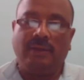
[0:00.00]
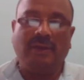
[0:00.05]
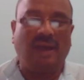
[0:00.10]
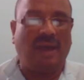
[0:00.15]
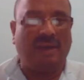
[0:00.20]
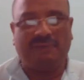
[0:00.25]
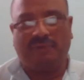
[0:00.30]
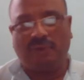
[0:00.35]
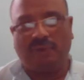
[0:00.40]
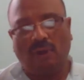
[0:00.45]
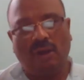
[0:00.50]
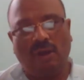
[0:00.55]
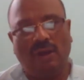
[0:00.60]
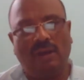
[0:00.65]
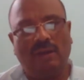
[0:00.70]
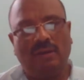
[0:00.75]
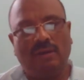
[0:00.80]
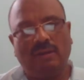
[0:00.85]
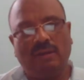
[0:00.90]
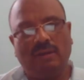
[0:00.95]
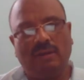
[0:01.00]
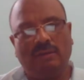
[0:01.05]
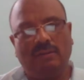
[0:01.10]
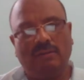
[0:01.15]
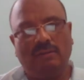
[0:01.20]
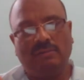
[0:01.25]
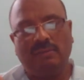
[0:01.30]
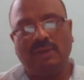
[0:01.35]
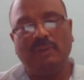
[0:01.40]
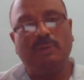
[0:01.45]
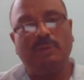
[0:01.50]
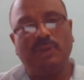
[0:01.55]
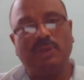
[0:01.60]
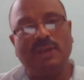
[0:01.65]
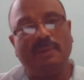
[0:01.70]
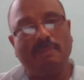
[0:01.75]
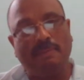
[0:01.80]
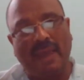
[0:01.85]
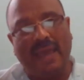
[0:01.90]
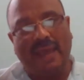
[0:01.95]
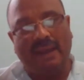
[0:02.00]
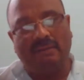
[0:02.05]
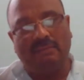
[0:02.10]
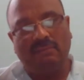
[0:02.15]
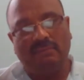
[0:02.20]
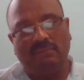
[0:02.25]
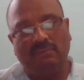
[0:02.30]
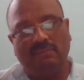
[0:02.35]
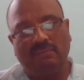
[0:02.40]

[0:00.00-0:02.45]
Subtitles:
After all, the Muslim men,